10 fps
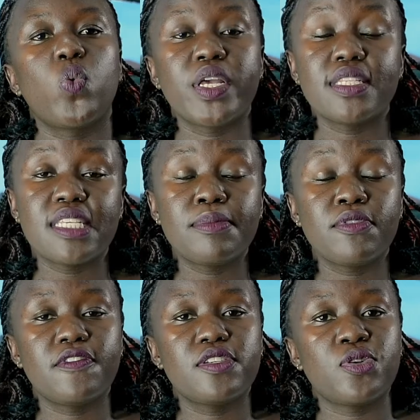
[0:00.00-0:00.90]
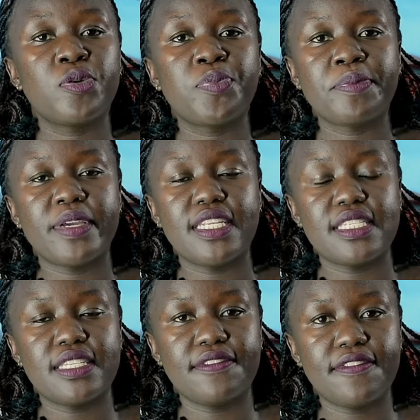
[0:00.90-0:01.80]
When some of these home
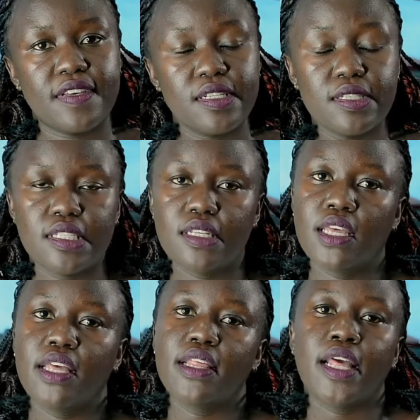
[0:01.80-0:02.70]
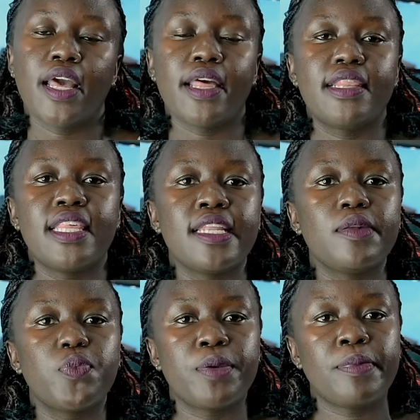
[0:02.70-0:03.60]
remedies are failed,
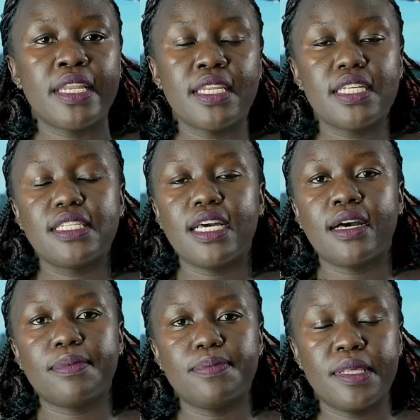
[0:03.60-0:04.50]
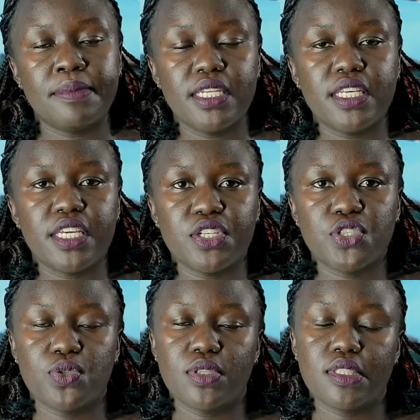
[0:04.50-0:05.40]
then we may need the
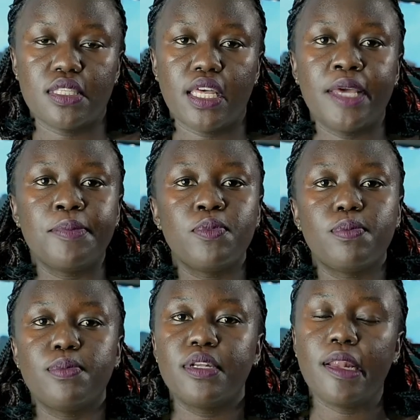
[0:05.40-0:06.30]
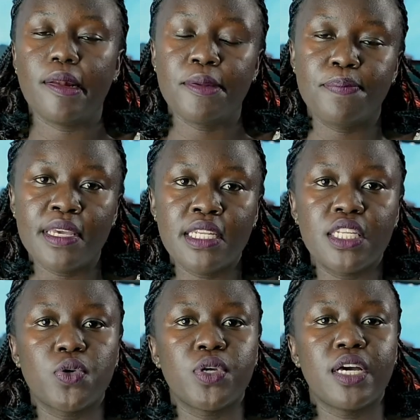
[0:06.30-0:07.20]
medications, and
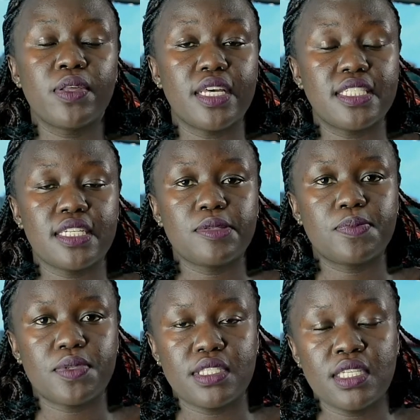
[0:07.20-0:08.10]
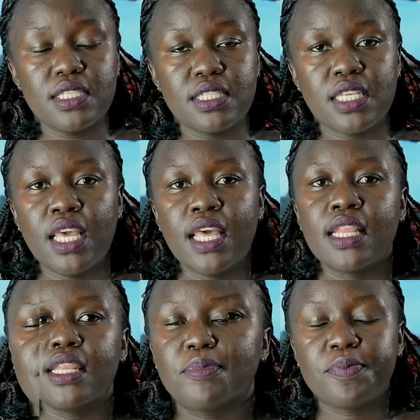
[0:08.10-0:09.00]
depending on how the child presents,
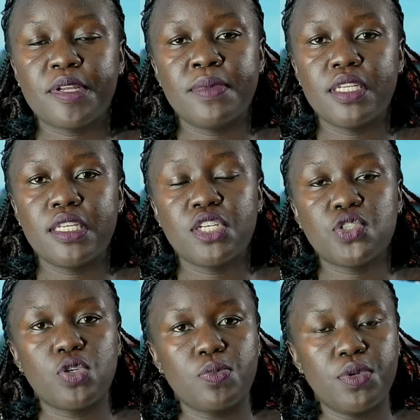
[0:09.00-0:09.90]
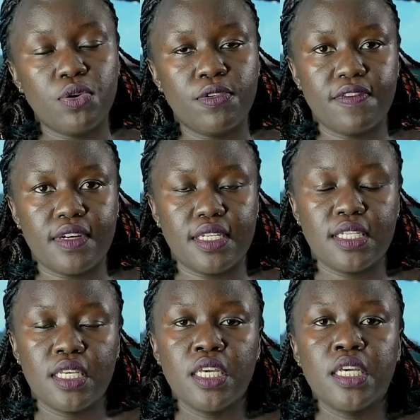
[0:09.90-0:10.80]
the appropriate medication will be
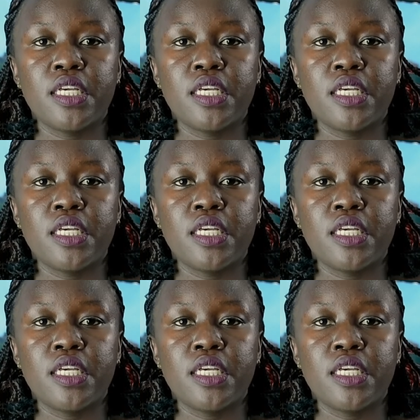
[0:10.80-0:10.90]
offered.